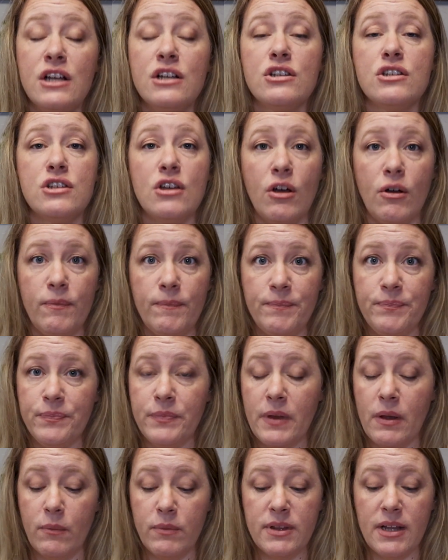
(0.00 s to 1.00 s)
So
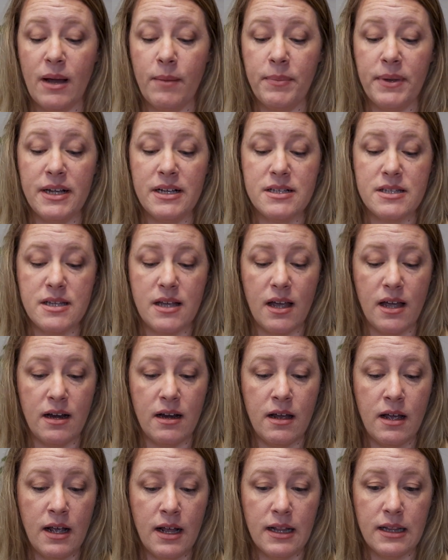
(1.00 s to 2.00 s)
that being
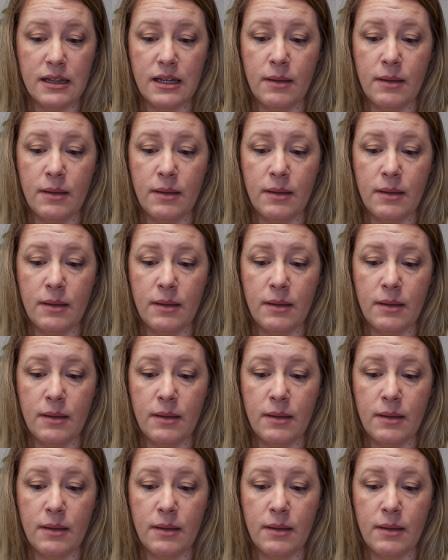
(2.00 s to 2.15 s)
said,